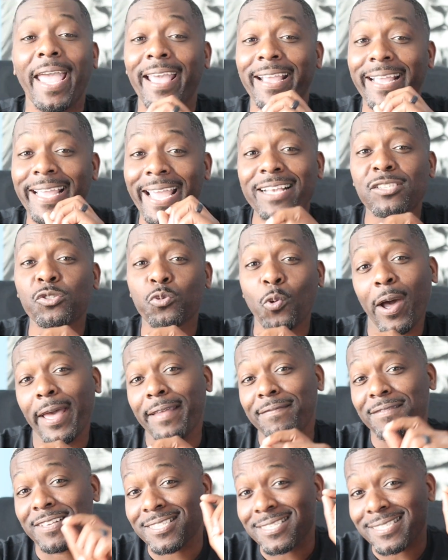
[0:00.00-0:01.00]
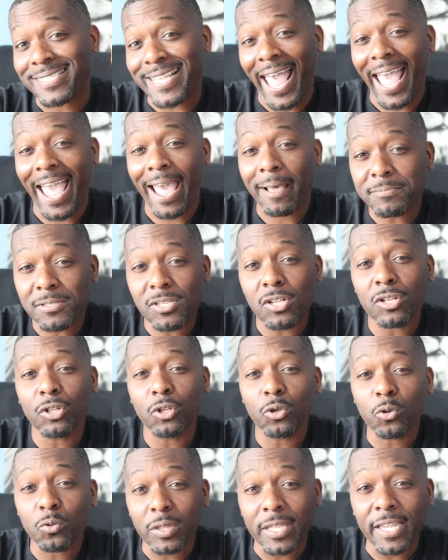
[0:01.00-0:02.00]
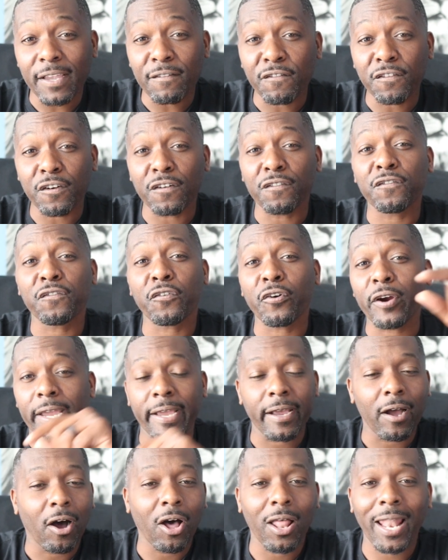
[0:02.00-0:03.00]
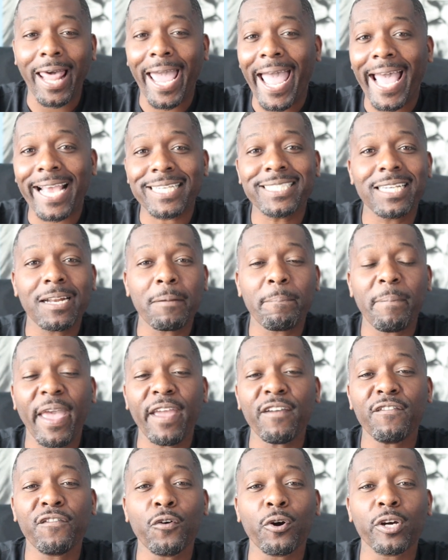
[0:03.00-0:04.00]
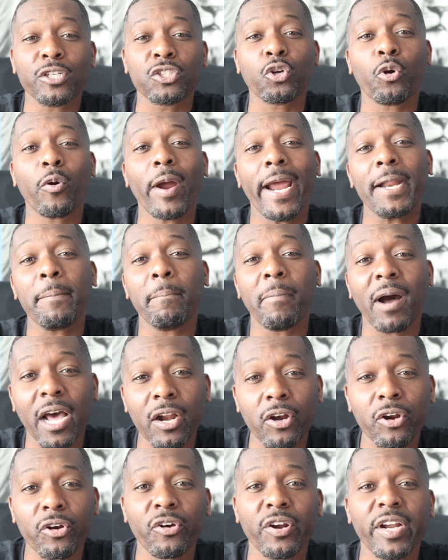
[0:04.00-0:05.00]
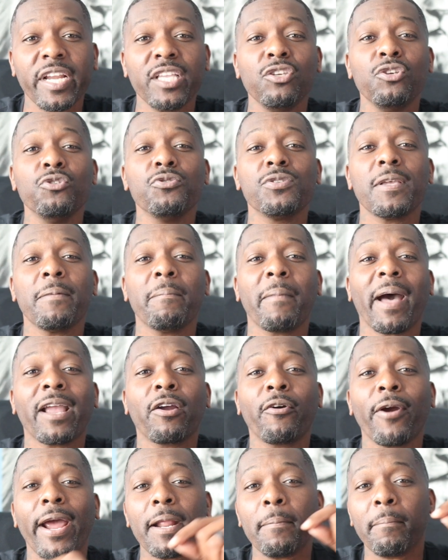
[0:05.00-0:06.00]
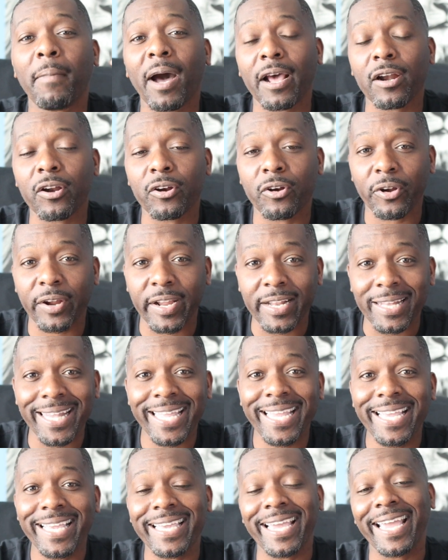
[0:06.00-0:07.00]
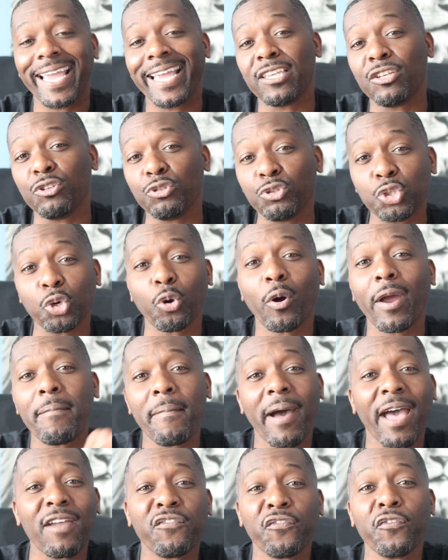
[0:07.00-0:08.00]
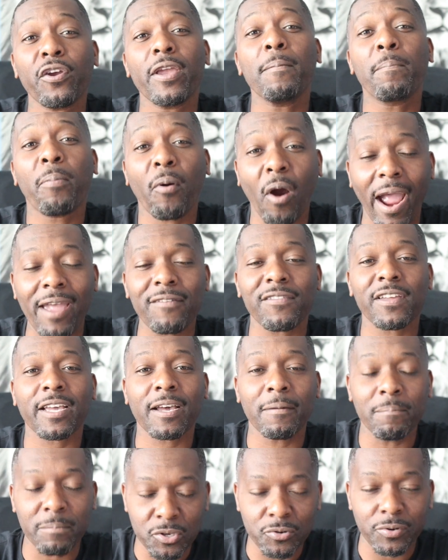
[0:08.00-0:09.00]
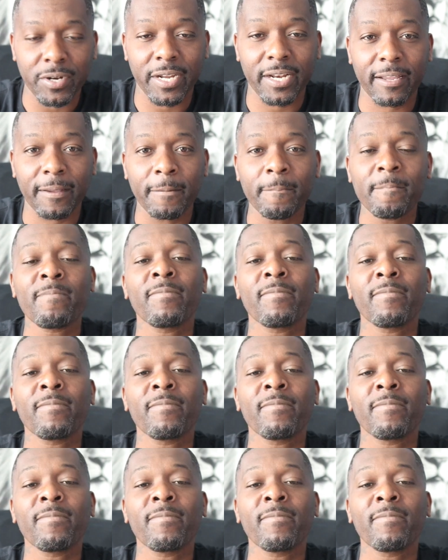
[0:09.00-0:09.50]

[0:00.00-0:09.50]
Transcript: And guess what? This is absolutely for free. All I ask you to pay for is credit monitoring using my credit monitoring link, and you join my free private community.